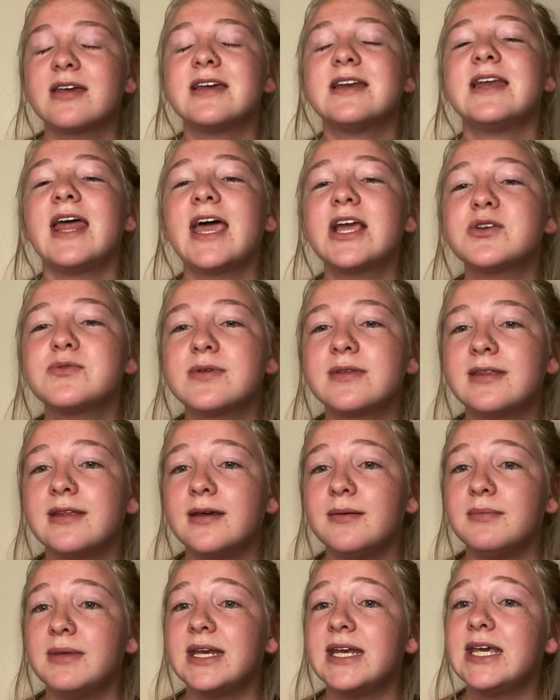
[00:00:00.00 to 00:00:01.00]
connect with
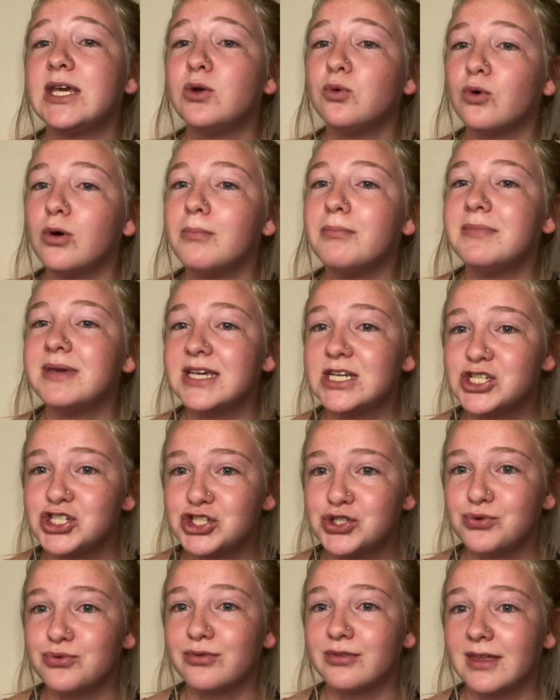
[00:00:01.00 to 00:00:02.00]
Him, and He will meet
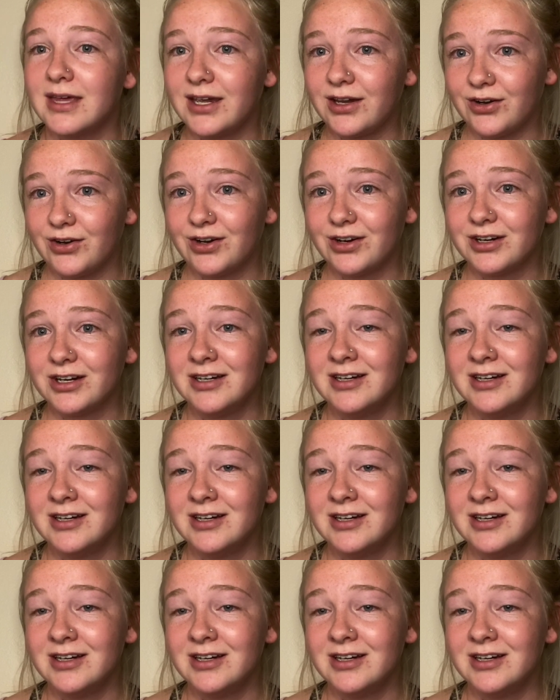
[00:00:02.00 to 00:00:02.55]
you there.